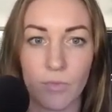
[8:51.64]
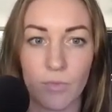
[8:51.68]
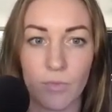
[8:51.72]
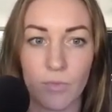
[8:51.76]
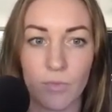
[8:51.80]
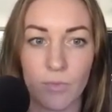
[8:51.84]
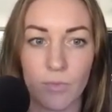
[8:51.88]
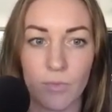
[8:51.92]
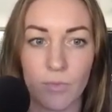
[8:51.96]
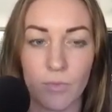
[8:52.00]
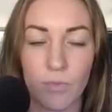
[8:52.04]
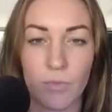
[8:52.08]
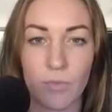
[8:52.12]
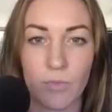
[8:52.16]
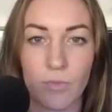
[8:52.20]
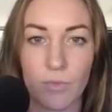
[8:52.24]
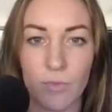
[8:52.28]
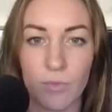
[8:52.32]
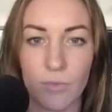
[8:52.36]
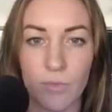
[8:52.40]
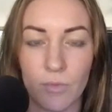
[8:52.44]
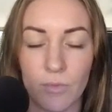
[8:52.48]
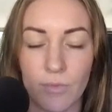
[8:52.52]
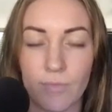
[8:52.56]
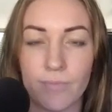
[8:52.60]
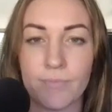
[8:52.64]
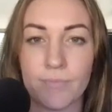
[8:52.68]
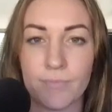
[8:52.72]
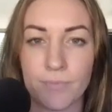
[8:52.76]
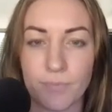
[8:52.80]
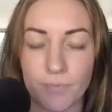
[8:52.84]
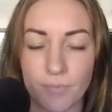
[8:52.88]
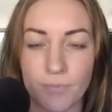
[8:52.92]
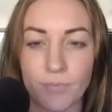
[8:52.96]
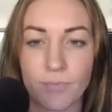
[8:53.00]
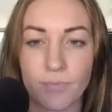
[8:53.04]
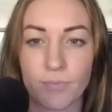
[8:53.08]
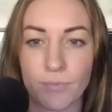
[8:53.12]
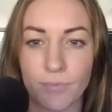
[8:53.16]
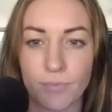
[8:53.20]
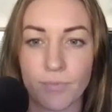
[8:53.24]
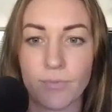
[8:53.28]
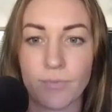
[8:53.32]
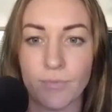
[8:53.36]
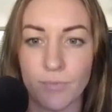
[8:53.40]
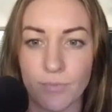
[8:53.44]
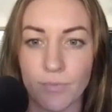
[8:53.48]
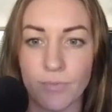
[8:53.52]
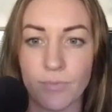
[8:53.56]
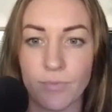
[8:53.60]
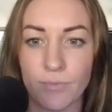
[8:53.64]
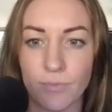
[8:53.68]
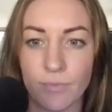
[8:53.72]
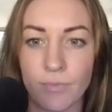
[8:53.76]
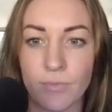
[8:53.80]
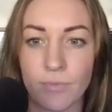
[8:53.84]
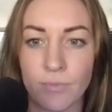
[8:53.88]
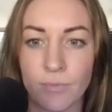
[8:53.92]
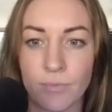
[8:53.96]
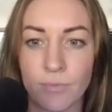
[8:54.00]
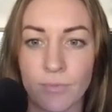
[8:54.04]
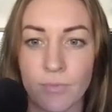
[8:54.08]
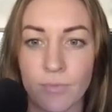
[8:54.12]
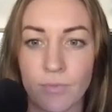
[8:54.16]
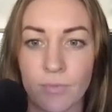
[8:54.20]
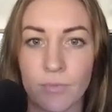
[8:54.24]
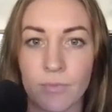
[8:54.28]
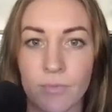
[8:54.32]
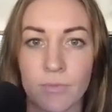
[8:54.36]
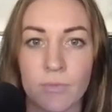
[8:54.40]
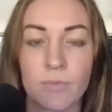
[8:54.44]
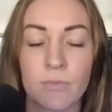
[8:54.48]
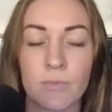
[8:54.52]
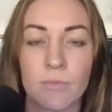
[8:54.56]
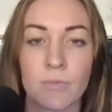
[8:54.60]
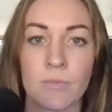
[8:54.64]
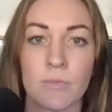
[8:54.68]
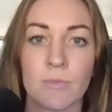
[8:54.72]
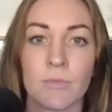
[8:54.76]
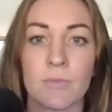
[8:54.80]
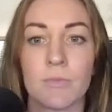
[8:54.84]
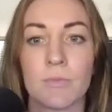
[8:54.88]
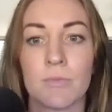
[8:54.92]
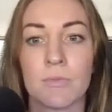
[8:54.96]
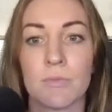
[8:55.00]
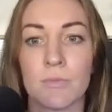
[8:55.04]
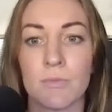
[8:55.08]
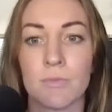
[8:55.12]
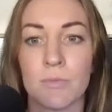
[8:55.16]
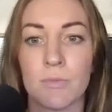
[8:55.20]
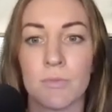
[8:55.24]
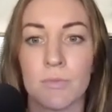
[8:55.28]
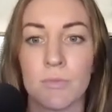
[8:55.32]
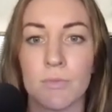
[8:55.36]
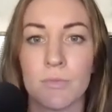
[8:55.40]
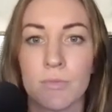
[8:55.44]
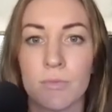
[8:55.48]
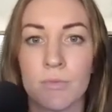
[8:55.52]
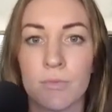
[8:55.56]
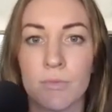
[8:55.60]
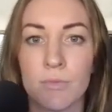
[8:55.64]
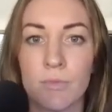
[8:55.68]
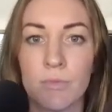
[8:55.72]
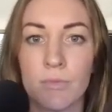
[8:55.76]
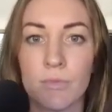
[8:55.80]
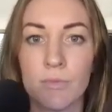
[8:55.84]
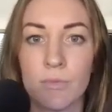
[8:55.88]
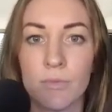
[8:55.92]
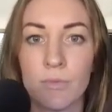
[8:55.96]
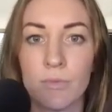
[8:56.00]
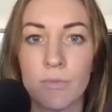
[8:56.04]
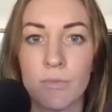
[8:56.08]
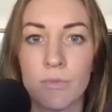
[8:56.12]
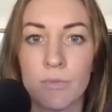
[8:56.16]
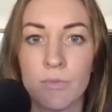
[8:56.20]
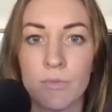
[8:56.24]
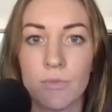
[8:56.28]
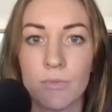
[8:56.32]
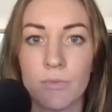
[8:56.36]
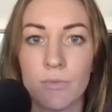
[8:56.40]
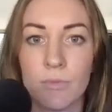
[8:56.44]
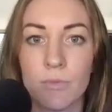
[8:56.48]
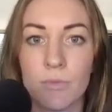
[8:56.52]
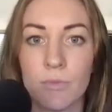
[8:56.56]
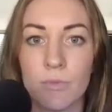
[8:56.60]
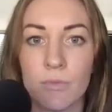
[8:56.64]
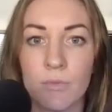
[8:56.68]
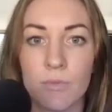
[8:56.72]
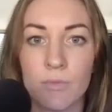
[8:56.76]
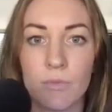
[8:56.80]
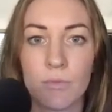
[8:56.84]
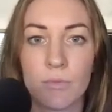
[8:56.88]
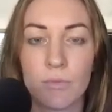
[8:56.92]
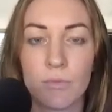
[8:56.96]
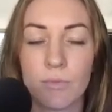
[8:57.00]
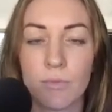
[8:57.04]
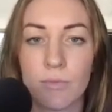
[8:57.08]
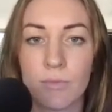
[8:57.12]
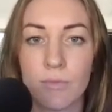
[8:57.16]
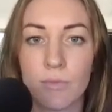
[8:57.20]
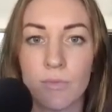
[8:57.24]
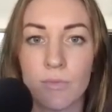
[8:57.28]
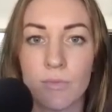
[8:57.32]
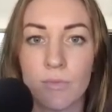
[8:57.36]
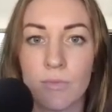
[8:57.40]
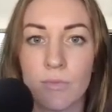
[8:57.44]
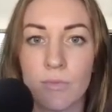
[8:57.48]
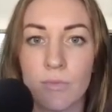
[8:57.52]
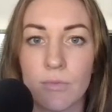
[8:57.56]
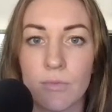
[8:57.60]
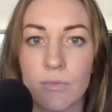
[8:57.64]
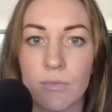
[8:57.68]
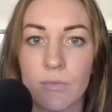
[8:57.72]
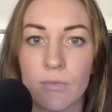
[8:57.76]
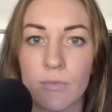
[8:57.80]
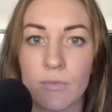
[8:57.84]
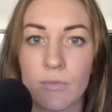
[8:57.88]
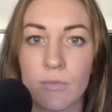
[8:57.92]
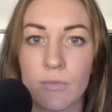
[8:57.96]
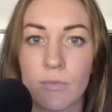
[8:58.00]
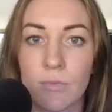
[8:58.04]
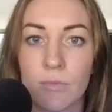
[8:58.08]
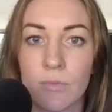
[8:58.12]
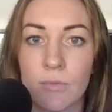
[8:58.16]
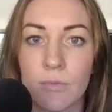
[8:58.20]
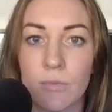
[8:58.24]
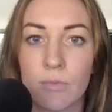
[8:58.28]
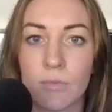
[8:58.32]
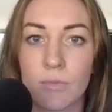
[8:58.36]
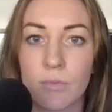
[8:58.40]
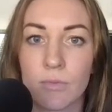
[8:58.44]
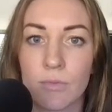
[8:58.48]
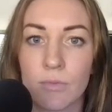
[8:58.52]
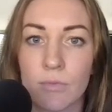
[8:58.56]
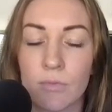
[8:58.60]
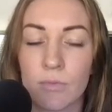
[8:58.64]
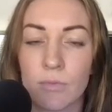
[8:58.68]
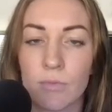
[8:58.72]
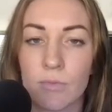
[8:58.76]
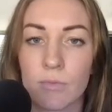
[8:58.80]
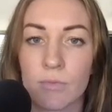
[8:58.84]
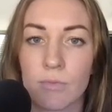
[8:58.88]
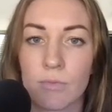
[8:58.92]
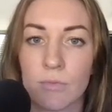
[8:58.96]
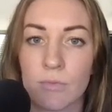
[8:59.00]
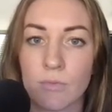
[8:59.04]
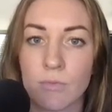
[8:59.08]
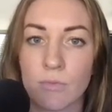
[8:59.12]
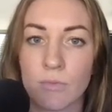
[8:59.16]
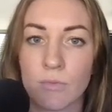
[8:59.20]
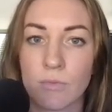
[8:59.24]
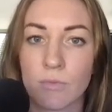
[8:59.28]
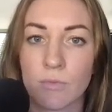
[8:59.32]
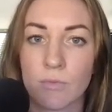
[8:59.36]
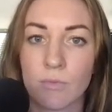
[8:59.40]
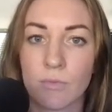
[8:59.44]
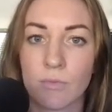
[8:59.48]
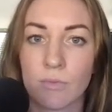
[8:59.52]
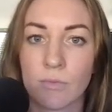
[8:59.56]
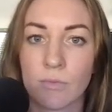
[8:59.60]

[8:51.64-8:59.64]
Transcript: This person isn't speaking.